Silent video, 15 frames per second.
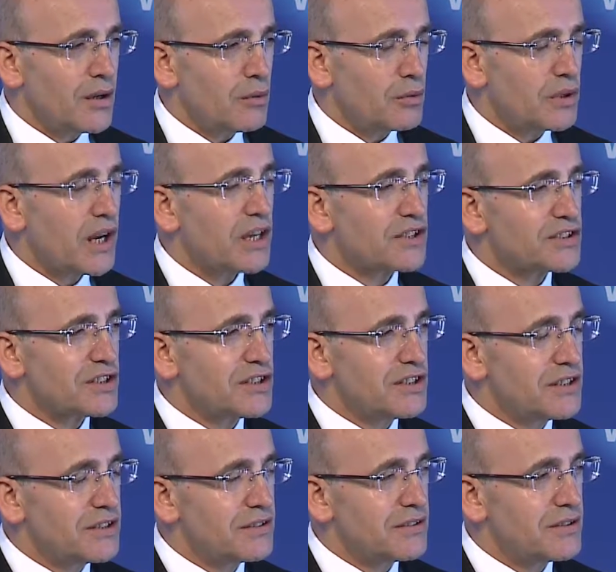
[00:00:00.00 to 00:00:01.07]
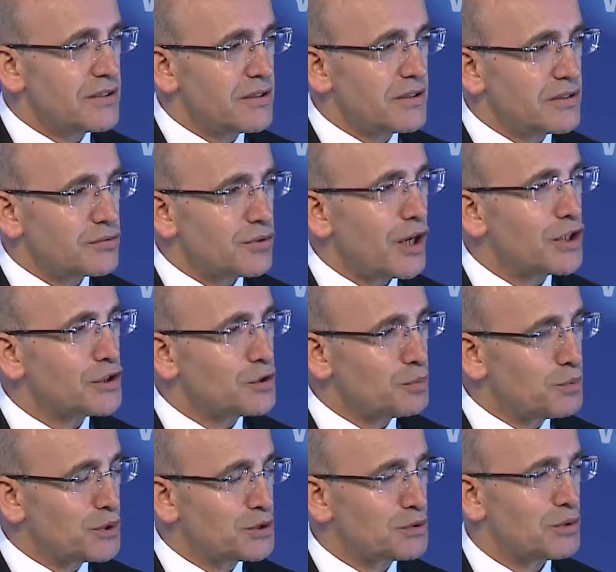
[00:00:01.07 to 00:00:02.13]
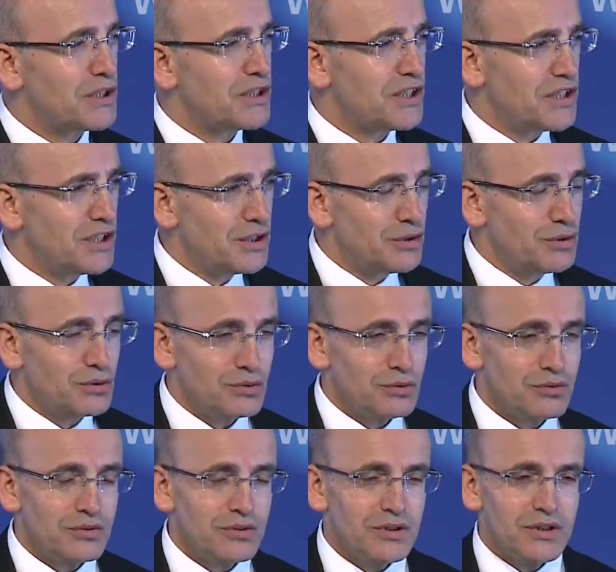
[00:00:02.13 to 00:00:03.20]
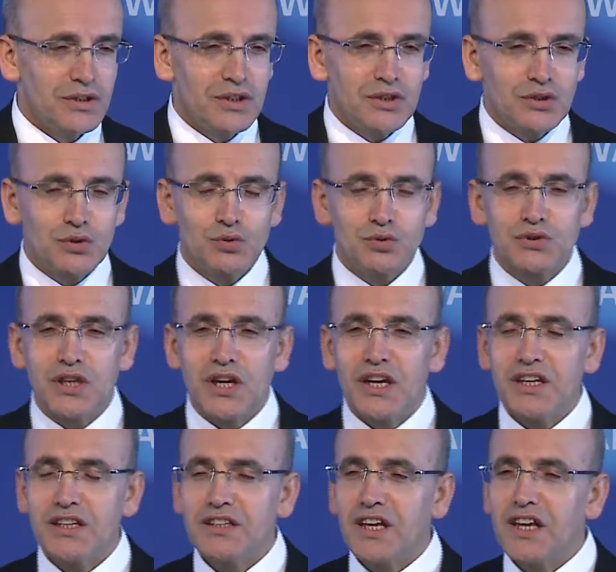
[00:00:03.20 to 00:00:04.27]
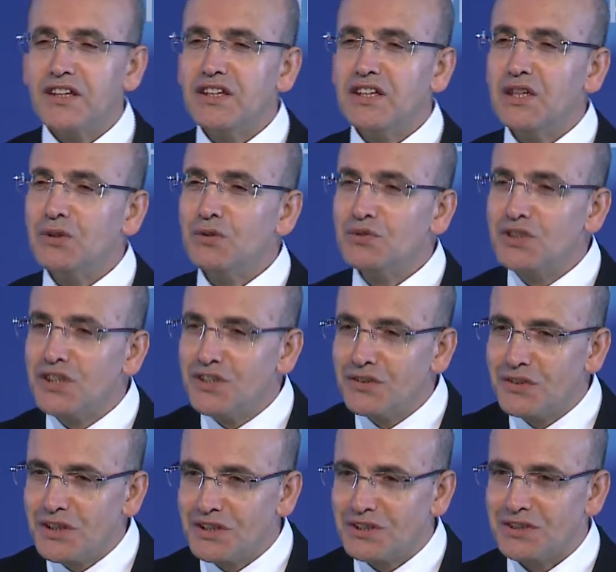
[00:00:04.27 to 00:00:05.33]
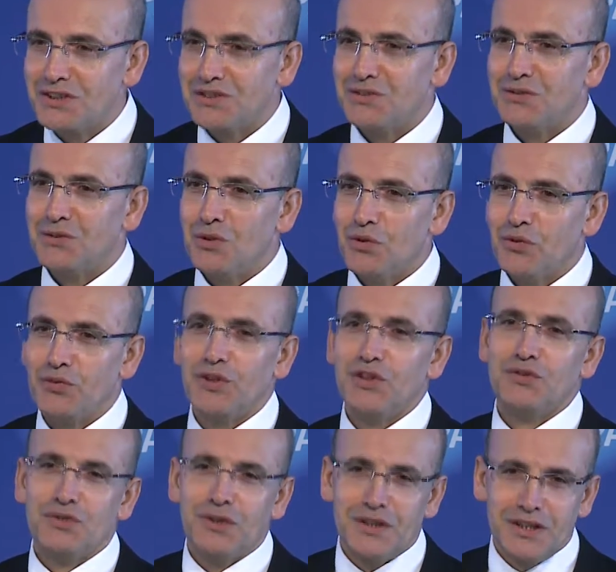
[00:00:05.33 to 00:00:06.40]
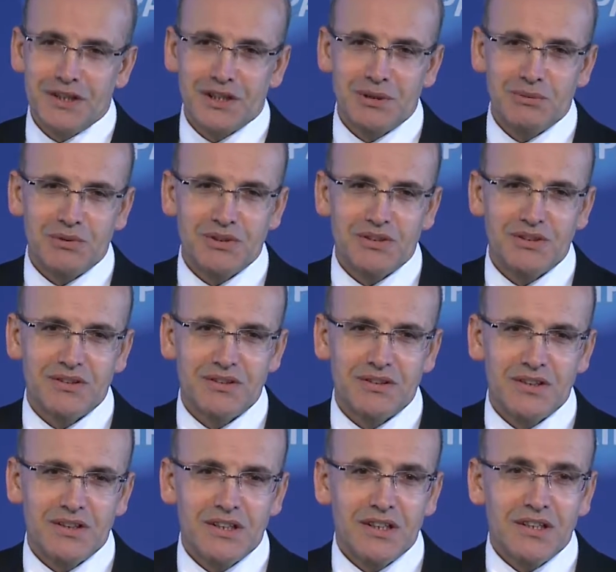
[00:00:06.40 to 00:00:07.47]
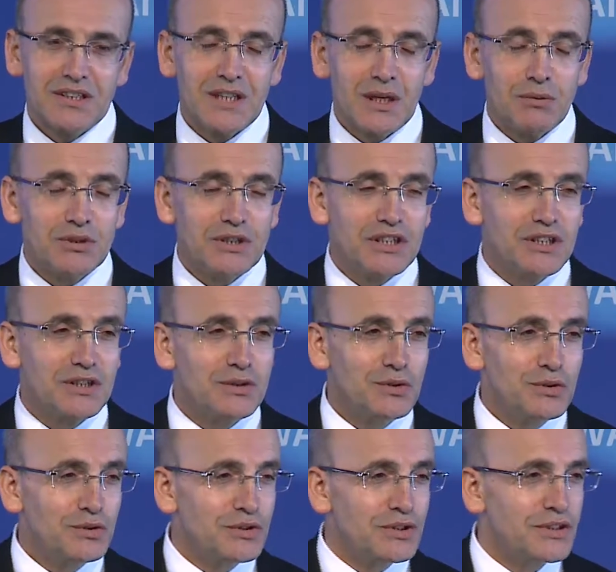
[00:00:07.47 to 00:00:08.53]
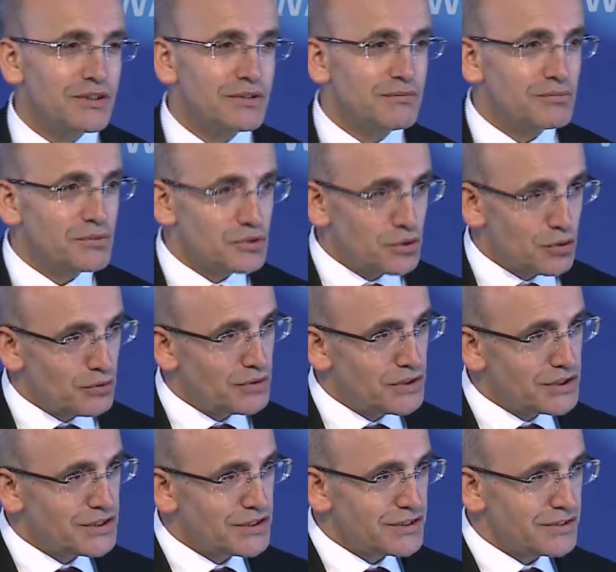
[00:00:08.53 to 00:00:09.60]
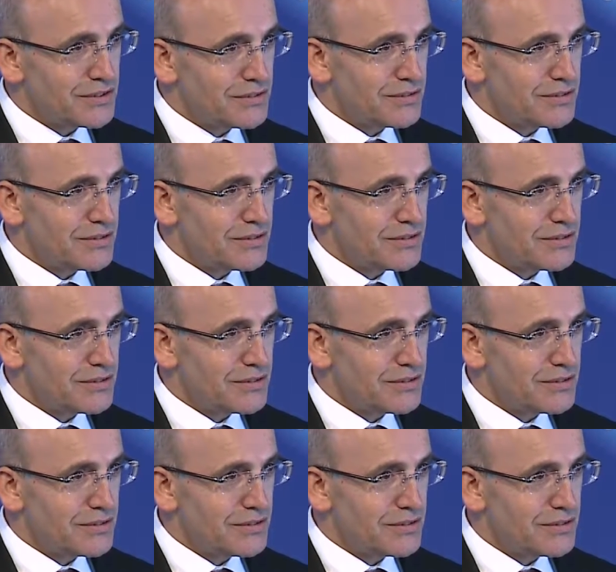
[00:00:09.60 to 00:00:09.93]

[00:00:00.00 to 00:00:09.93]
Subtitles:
we're actually trying to persuade EU to sign a new generation of free trade agreement that would include services,